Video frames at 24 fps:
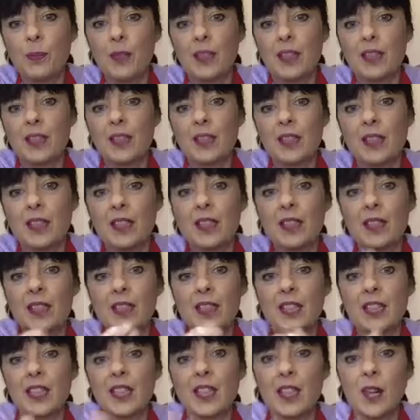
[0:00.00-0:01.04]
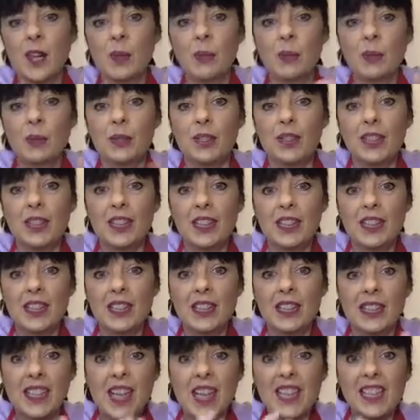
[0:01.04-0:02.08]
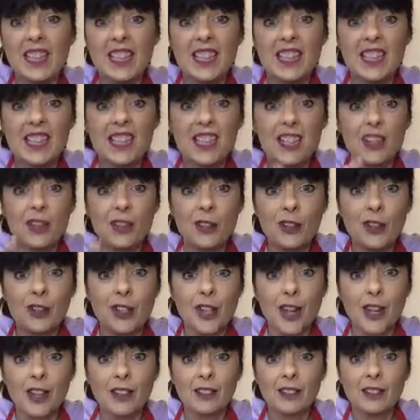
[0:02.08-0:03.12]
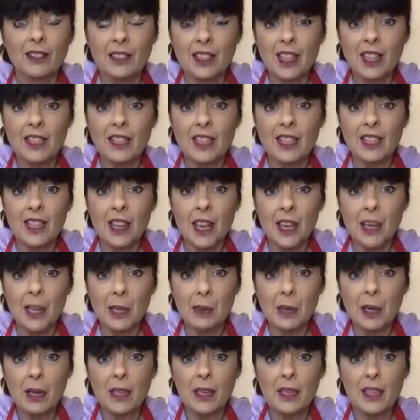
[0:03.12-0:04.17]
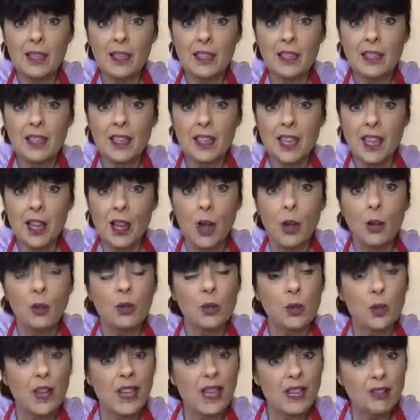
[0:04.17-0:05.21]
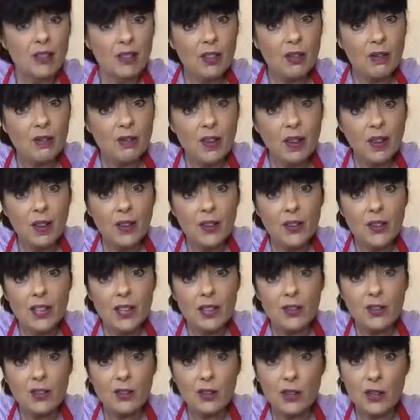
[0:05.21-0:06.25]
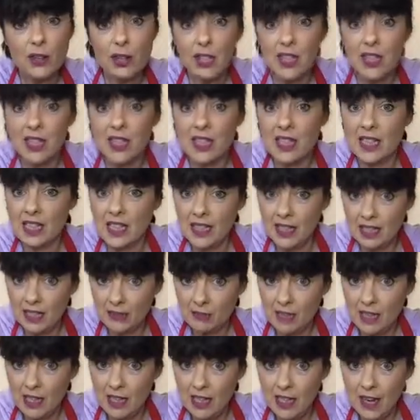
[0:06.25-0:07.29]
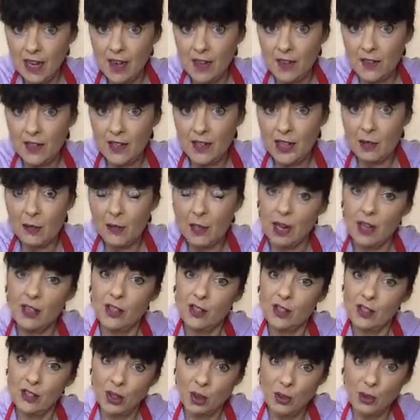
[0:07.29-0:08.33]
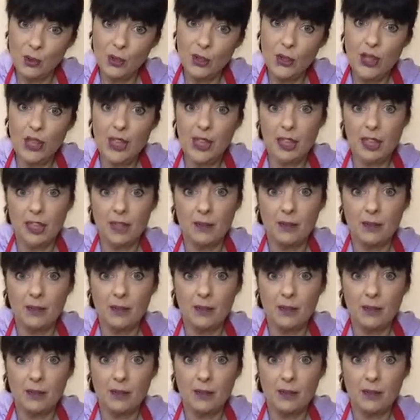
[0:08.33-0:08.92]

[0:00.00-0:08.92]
you can see it. But that's it in a nutshell. That's slime, guys. So if you follow the instructions and listen really carefully to what I just told you